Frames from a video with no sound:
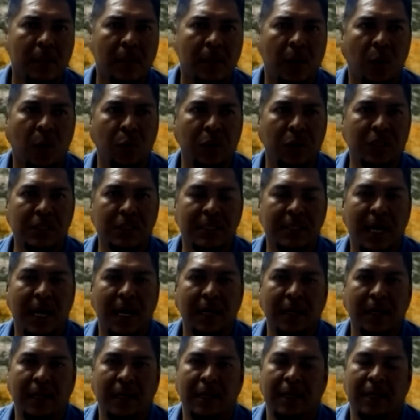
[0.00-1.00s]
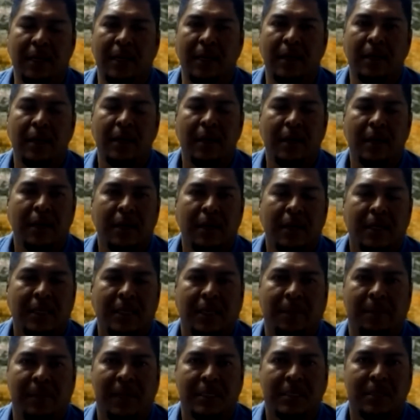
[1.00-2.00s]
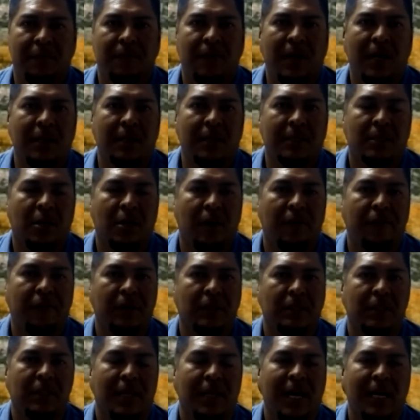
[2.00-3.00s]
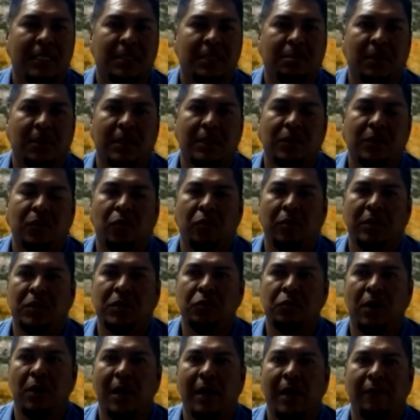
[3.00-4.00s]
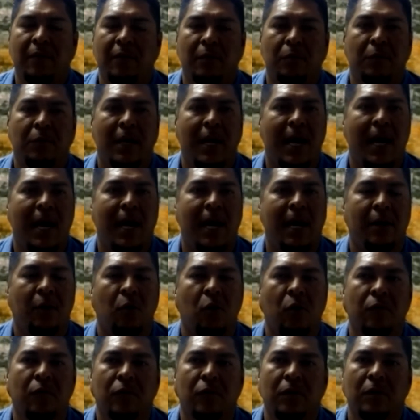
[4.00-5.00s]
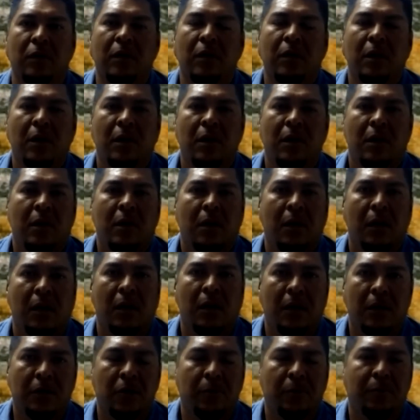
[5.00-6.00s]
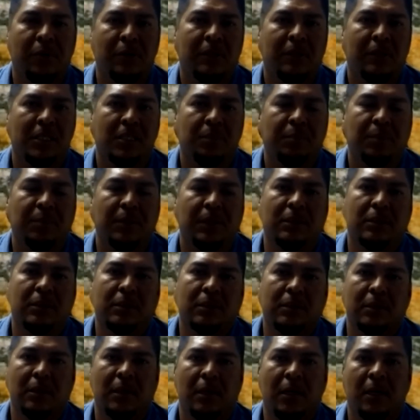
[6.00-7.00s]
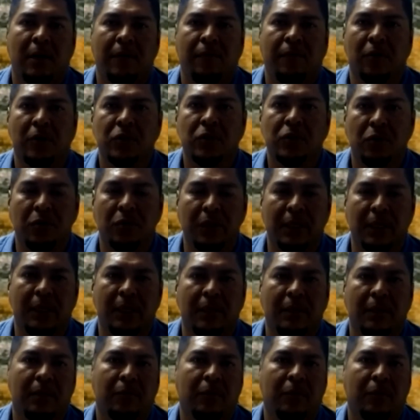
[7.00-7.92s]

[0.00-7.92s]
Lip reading: We just had a domestic violence conference last month, which we had over 100 participants virtually,